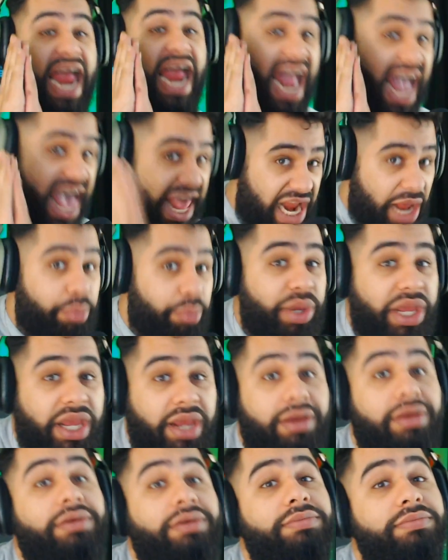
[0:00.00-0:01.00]
and I'm
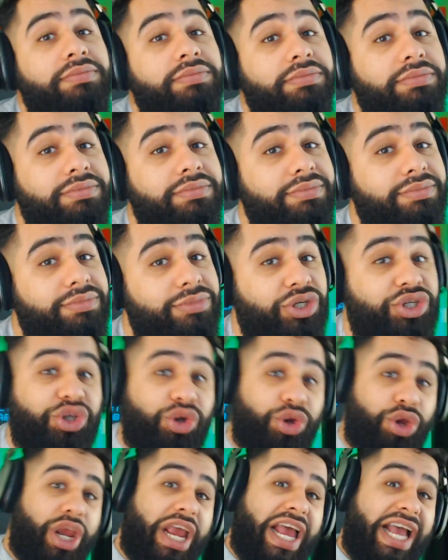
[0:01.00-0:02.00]
here to show
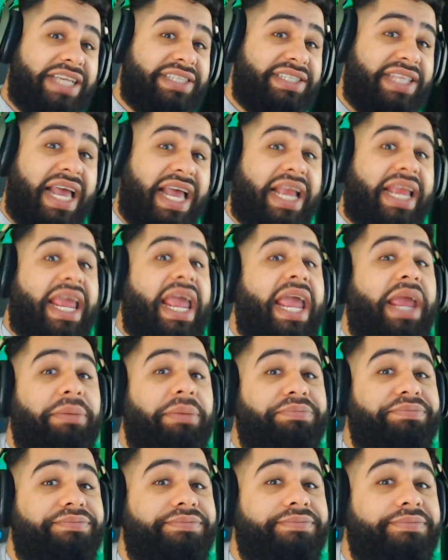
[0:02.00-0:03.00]
you guys that game.
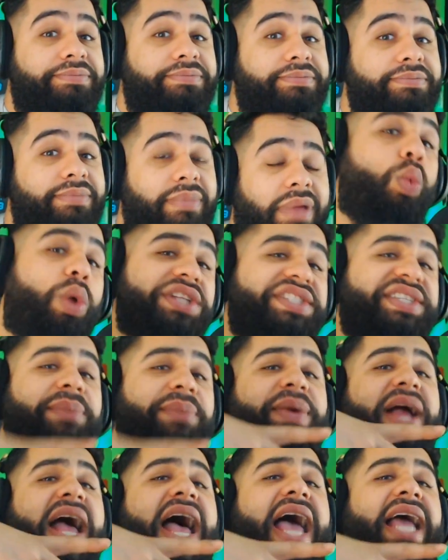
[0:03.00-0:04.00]
What is
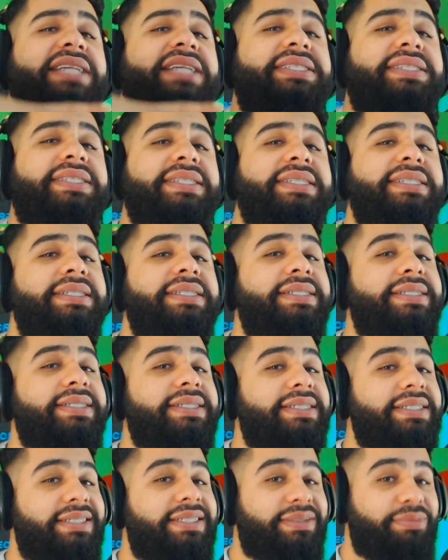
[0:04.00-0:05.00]
up, guys?
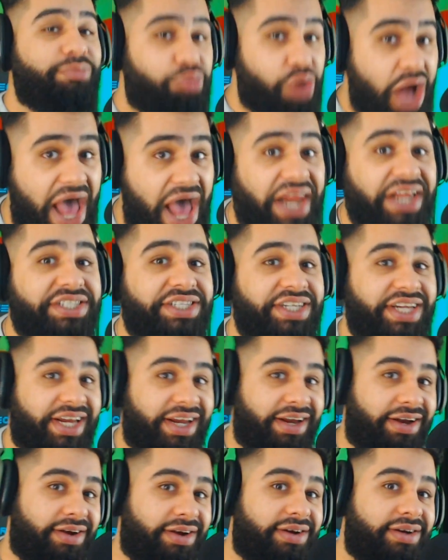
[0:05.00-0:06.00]
Prodigy
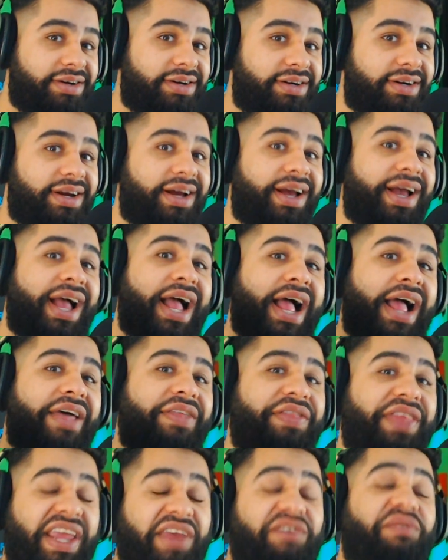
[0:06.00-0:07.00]
here.
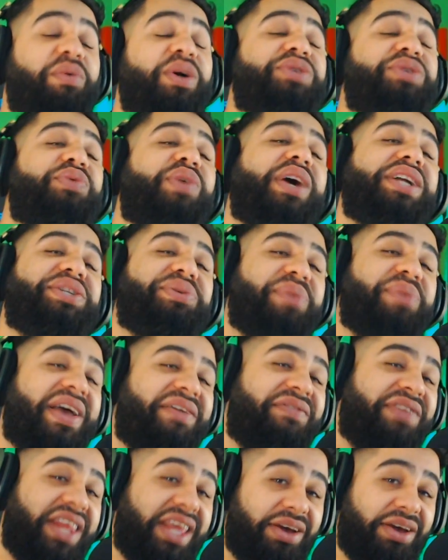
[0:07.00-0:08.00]
Thank you very much for watching my
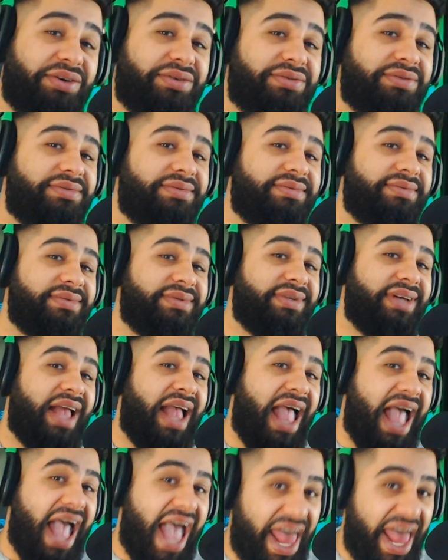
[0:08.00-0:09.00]
video.
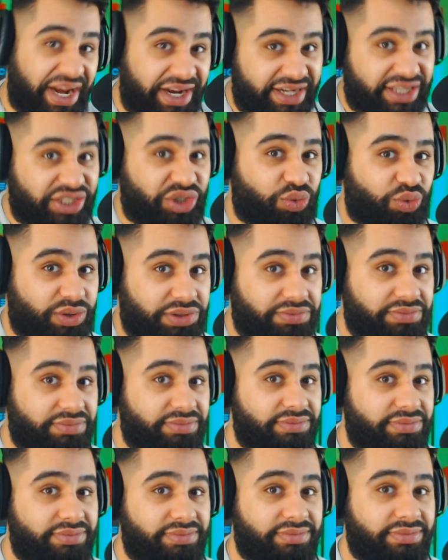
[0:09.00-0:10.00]
And in this one,
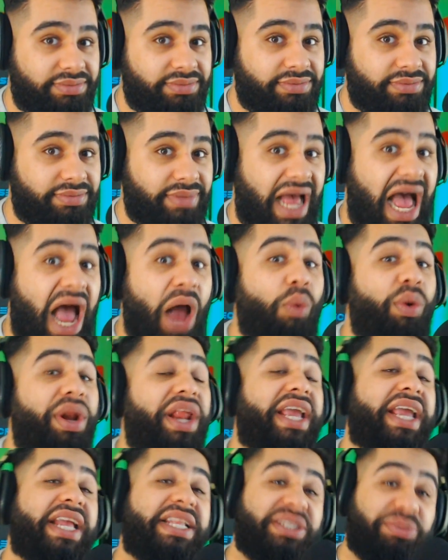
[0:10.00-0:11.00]
I went
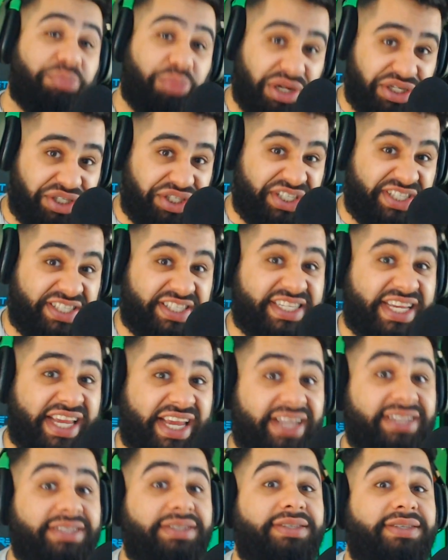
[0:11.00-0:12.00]
against Bungie's
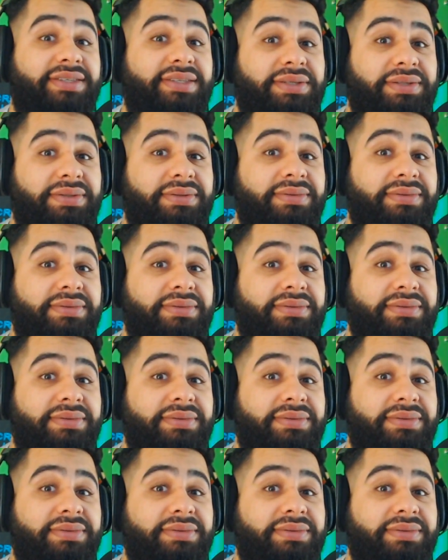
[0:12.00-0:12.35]
kids.